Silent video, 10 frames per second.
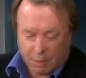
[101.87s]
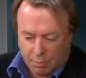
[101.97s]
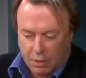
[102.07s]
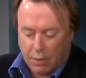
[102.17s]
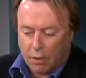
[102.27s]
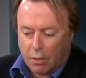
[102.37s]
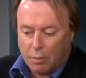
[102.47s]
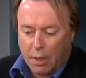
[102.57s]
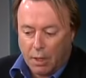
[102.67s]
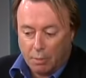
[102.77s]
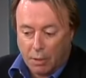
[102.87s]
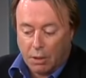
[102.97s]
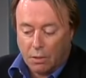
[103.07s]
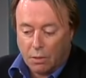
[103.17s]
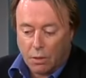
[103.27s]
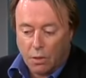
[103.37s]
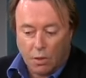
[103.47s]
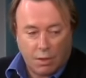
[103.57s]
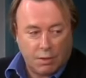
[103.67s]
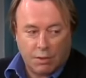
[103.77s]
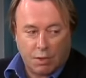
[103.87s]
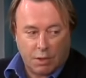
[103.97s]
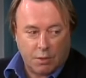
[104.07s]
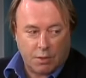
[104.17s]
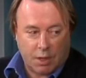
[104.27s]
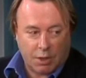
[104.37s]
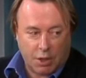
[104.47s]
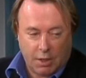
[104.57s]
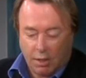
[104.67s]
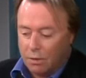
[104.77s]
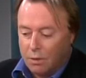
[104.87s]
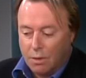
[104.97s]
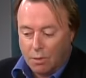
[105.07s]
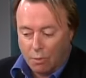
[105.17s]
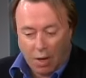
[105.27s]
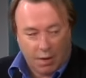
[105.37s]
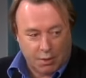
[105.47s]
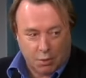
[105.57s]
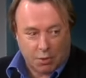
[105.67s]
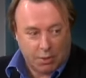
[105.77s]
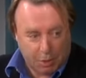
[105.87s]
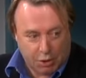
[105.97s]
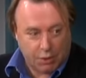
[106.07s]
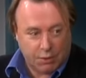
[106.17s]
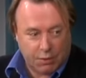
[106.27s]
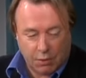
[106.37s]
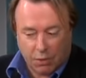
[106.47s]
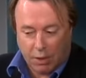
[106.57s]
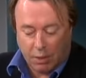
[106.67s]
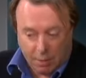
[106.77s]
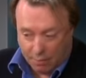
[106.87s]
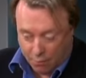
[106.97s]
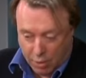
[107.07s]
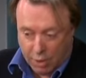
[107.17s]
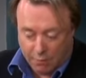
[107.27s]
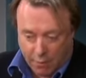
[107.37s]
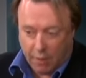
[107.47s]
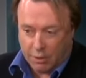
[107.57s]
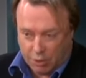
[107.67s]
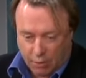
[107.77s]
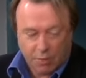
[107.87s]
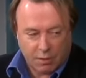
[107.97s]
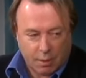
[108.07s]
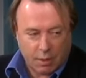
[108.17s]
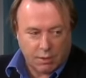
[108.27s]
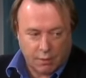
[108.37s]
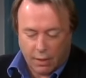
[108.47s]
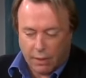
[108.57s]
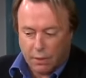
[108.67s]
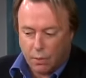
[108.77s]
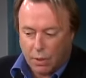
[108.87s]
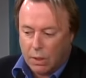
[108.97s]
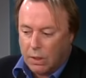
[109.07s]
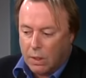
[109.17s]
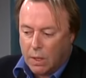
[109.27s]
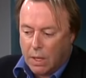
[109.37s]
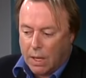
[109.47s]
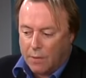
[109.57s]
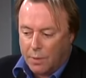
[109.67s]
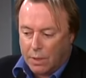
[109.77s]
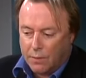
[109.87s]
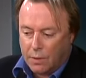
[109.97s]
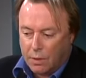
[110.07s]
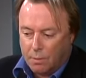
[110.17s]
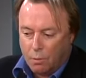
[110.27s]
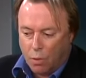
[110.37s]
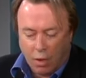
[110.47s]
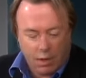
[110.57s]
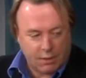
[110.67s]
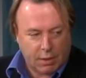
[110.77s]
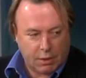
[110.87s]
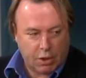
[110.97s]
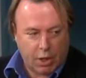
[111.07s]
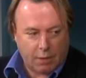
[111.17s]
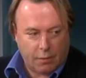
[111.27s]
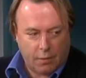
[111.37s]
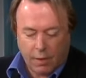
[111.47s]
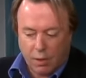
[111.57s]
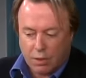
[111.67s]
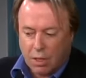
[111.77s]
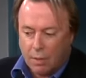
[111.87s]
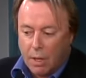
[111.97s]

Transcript: and media are complaining bitterly that Congress is trying to attach any riders or conditions to the really very generous amounts of aid that we have been giving them more or less unchecked for a very long time.